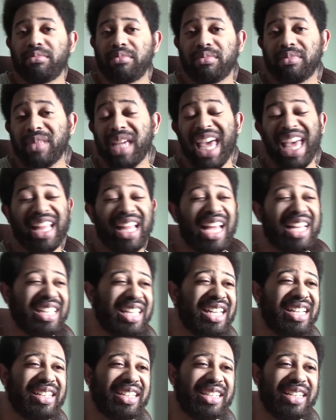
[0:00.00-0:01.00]
man, at
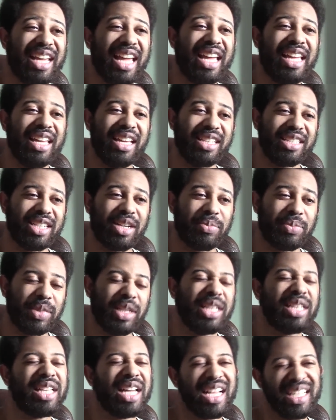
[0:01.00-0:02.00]
the end of the day,
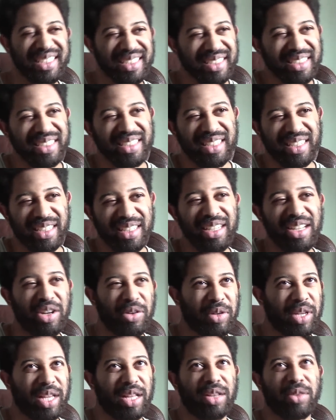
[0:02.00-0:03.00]
he does, you
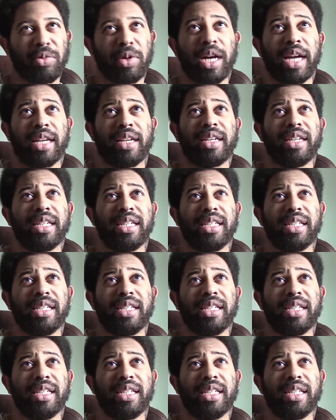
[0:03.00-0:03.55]
know, kill what?